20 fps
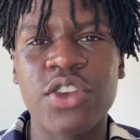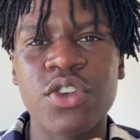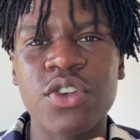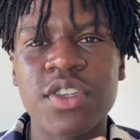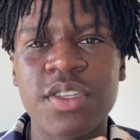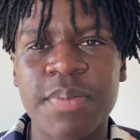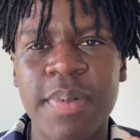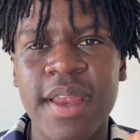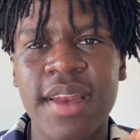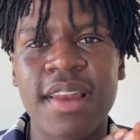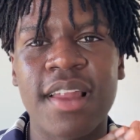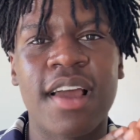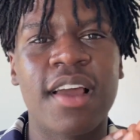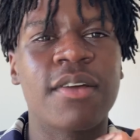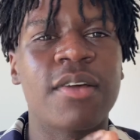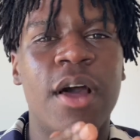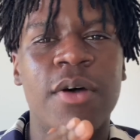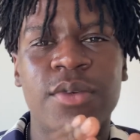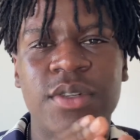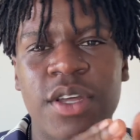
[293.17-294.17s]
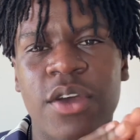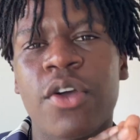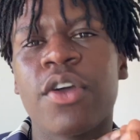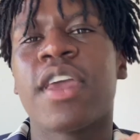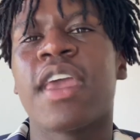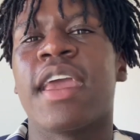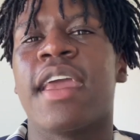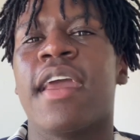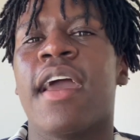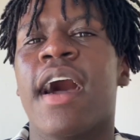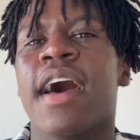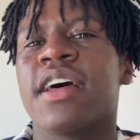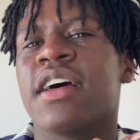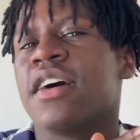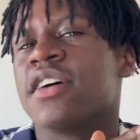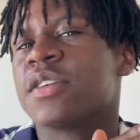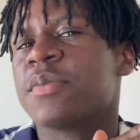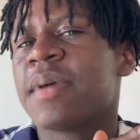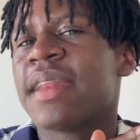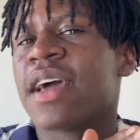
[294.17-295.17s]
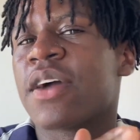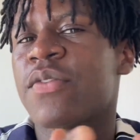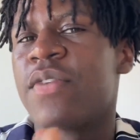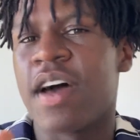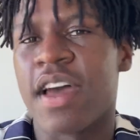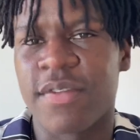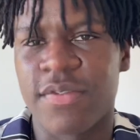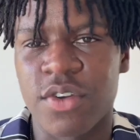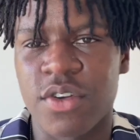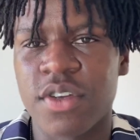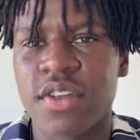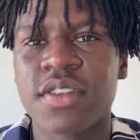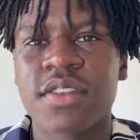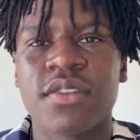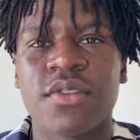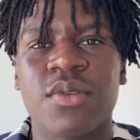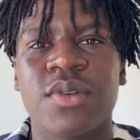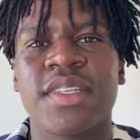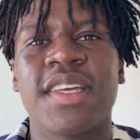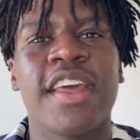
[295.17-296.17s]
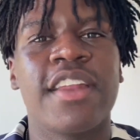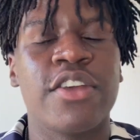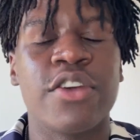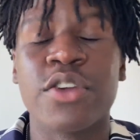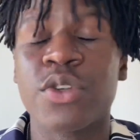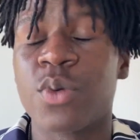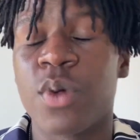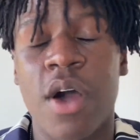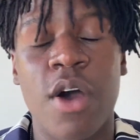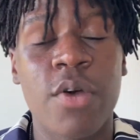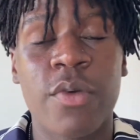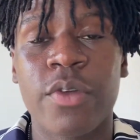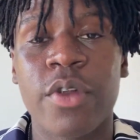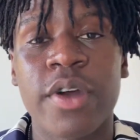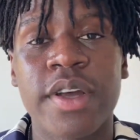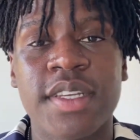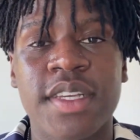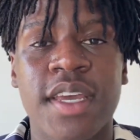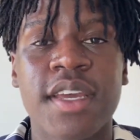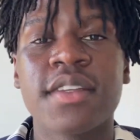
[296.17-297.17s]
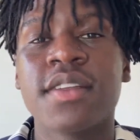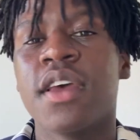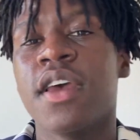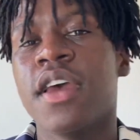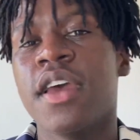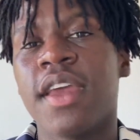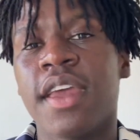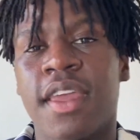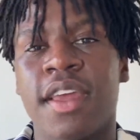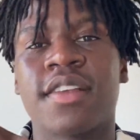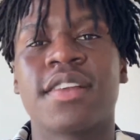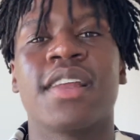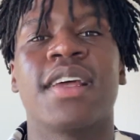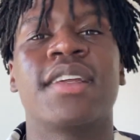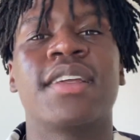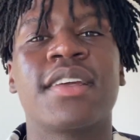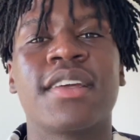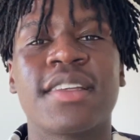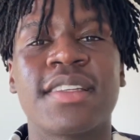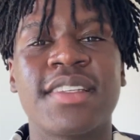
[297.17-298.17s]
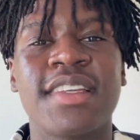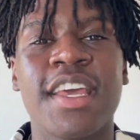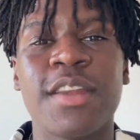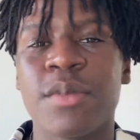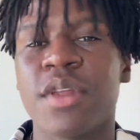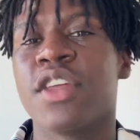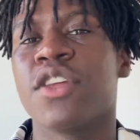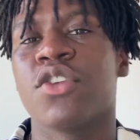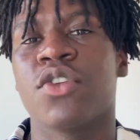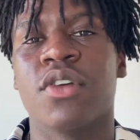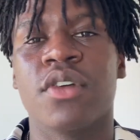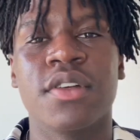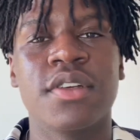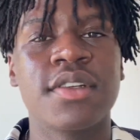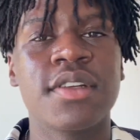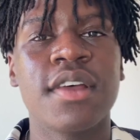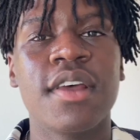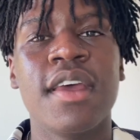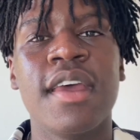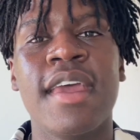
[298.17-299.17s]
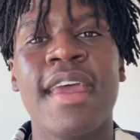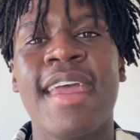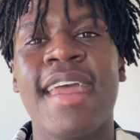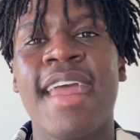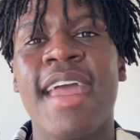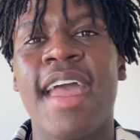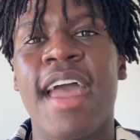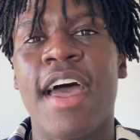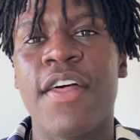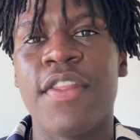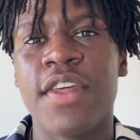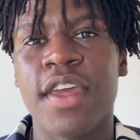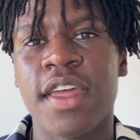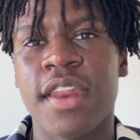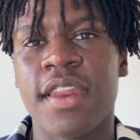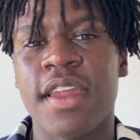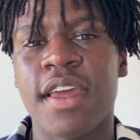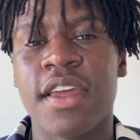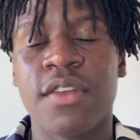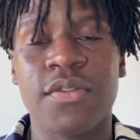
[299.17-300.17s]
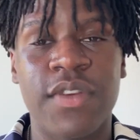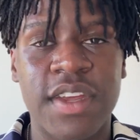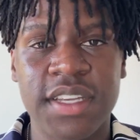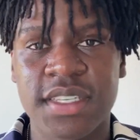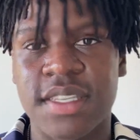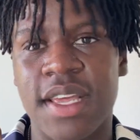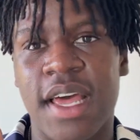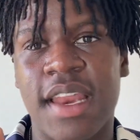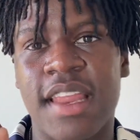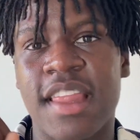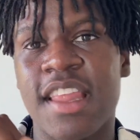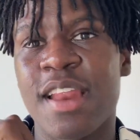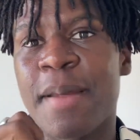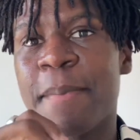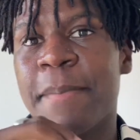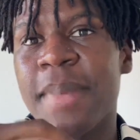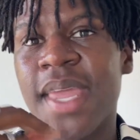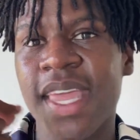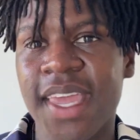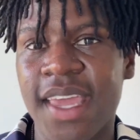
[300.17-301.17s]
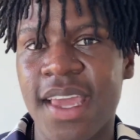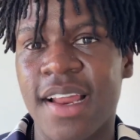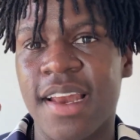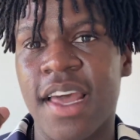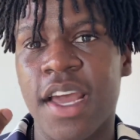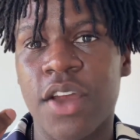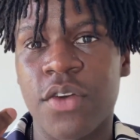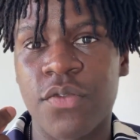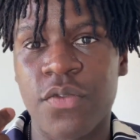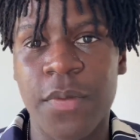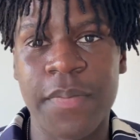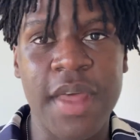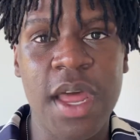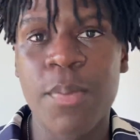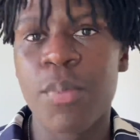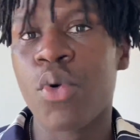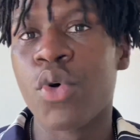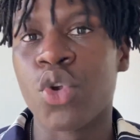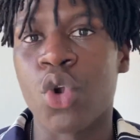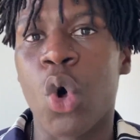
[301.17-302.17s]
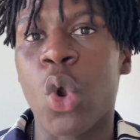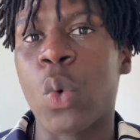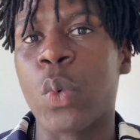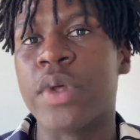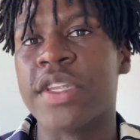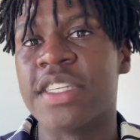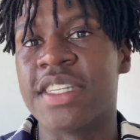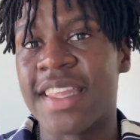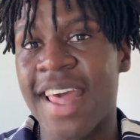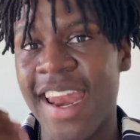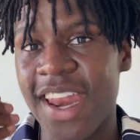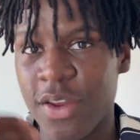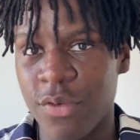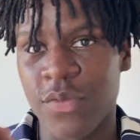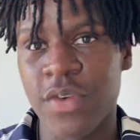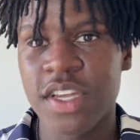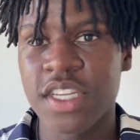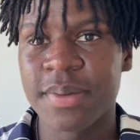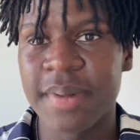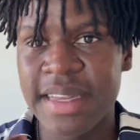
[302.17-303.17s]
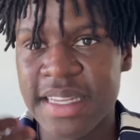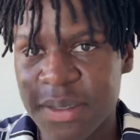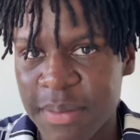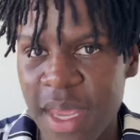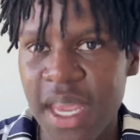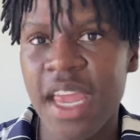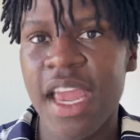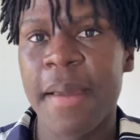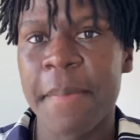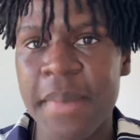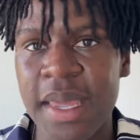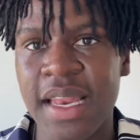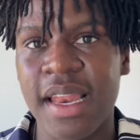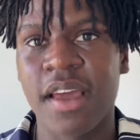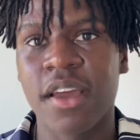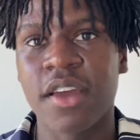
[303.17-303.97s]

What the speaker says: You spend like, I was like, okay, I'll spend like 5 years or 10 years, or however long it takes, get to like $10 million, and then invest that, and then I'm making like from that point onwards, that investment is making me like